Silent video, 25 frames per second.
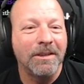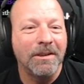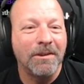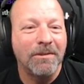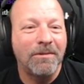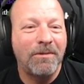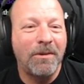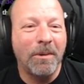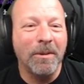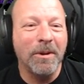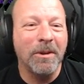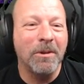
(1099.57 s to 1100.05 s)

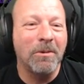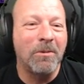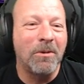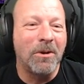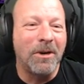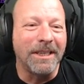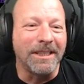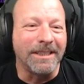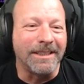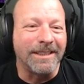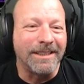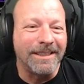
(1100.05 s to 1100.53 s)
Formula
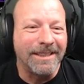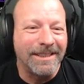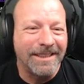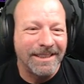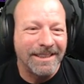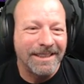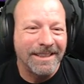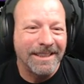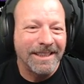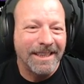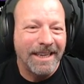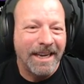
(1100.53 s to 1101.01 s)
One.
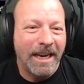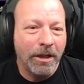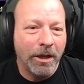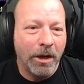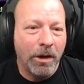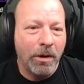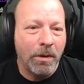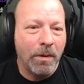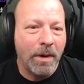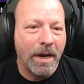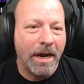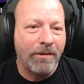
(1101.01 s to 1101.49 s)

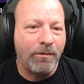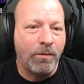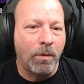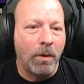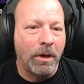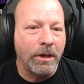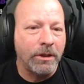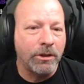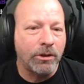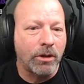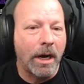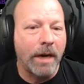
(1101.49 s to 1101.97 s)
Hello,
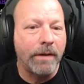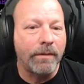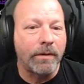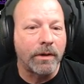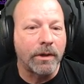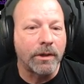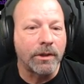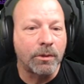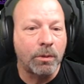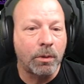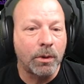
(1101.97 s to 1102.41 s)
F1 drivers.